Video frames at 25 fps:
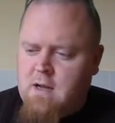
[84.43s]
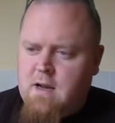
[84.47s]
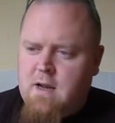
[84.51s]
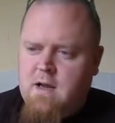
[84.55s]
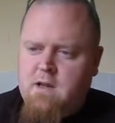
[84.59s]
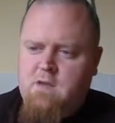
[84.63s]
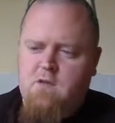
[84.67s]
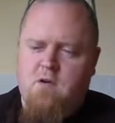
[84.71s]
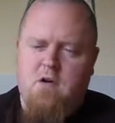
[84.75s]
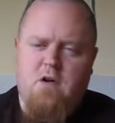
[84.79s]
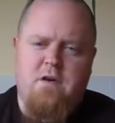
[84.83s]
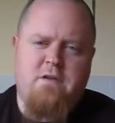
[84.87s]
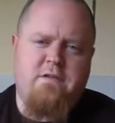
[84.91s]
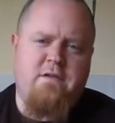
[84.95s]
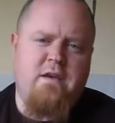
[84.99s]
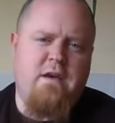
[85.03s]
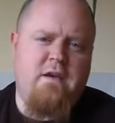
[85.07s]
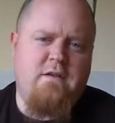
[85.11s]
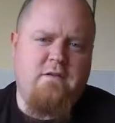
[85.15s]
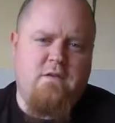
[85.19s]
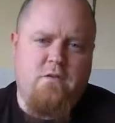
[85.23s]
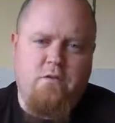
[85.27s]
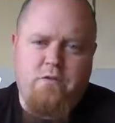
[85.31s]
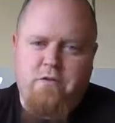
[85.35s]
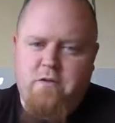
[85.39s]
They do a lot of
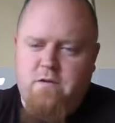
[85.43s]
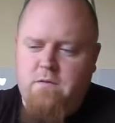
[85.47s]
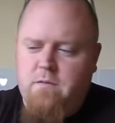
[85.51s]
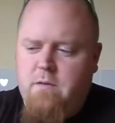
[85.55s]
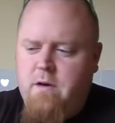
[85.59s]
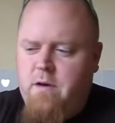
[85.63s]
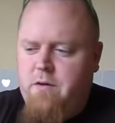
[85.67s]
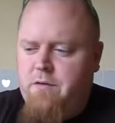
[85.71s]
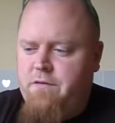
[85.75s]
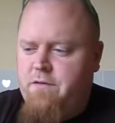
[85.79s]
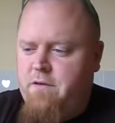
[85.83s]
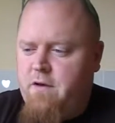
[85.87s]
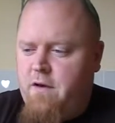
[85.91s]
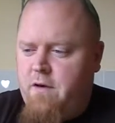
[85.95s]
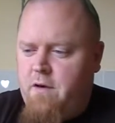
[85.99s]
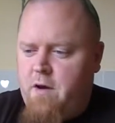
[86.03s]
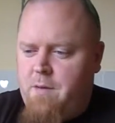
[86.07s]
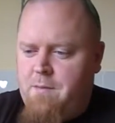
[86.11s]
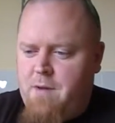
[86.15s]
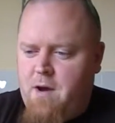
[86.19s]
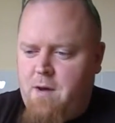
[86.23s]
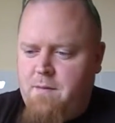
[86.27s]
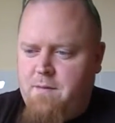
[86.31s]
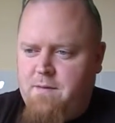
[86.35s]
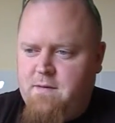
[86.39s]
seasonals as well. So
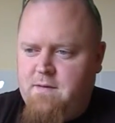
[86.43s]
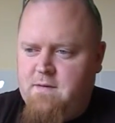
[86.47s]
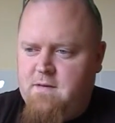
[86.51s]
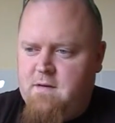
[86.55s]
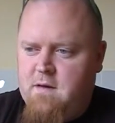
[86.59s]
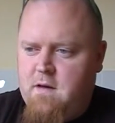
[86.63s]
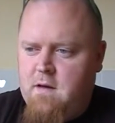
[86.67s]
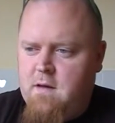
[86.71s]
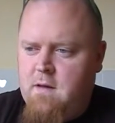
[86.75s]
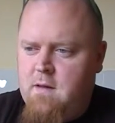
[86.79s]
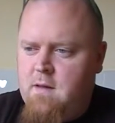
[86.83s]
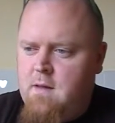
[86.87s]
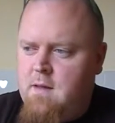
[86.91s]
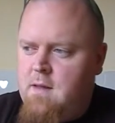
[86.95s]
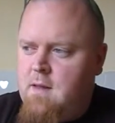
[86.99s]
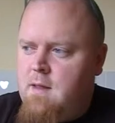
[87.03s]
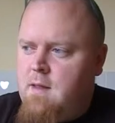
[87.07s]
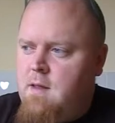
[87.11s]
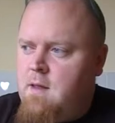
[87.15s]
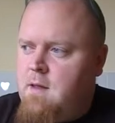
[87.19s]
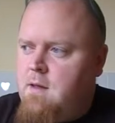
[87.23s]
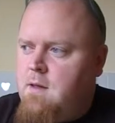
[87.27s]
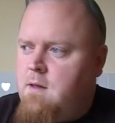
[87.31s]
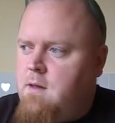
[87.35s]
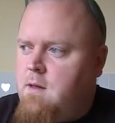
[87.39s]
I'm hoping to
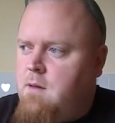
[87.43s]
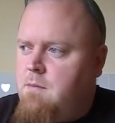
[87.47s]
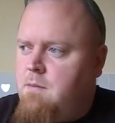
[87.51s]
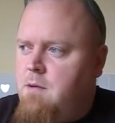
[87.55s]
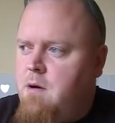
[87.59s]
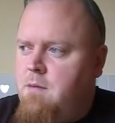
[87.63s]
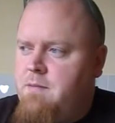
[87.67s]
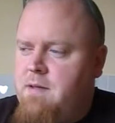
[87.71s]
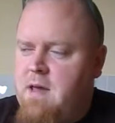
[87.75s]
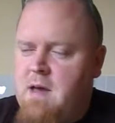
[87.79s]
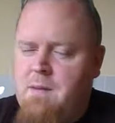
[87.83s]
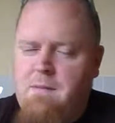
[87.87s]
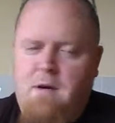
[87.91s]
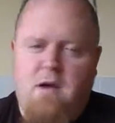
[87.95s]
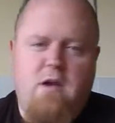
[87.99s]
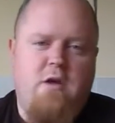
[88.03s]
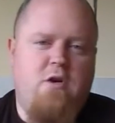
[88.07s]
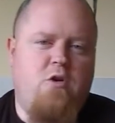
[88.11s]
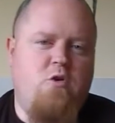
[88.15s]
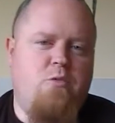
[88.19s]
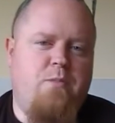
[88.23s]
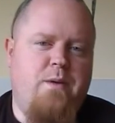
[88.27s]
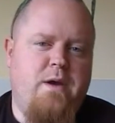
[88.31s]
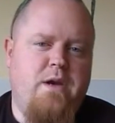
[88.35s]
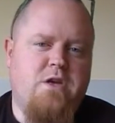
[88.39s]
pop down my
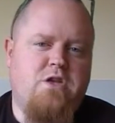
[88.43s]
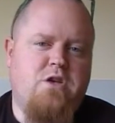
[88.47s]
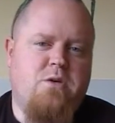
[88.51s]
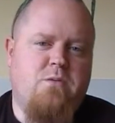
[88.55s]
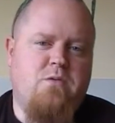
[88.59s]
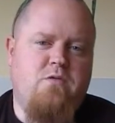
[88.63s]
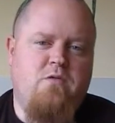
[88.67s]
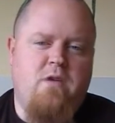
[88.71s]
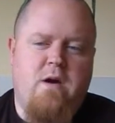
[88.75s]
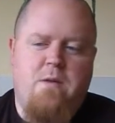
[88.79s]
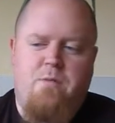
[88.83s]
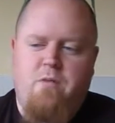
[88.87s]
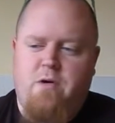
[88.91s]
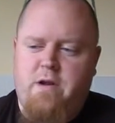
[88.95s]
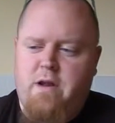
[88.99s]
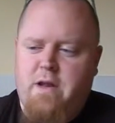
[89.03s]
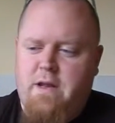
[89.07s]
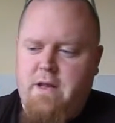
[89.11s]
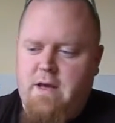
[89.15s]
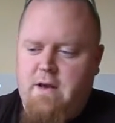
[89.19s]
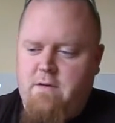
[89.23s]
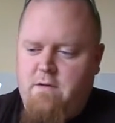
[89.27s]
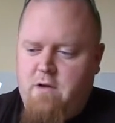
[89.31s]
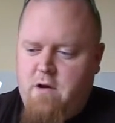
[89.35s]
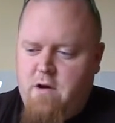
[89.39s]
local beer shop and grab one of
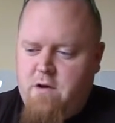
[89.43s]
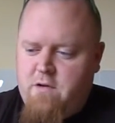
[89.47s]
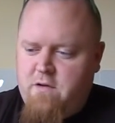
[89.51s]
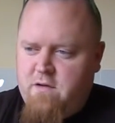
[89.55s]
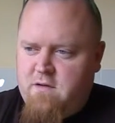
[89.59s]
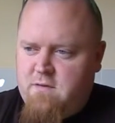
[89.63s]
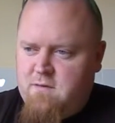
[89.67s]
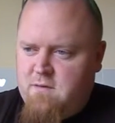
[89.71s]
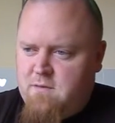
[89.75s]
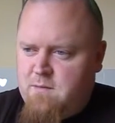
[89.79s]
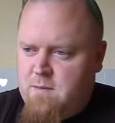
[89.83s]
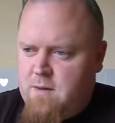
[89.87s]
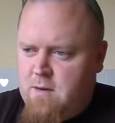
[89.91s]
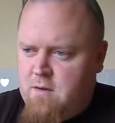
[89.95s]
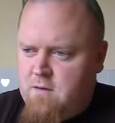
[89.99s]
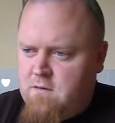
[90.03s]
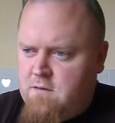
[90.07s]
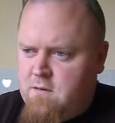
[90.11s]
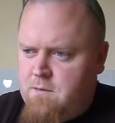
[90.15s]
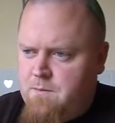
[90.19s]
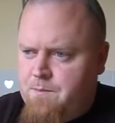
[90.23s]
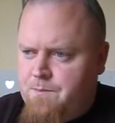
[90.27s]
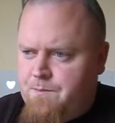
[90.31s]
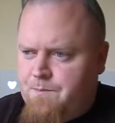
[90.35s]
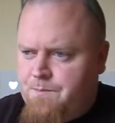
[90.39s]
their Christmas
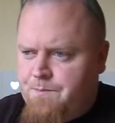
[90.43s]
beers,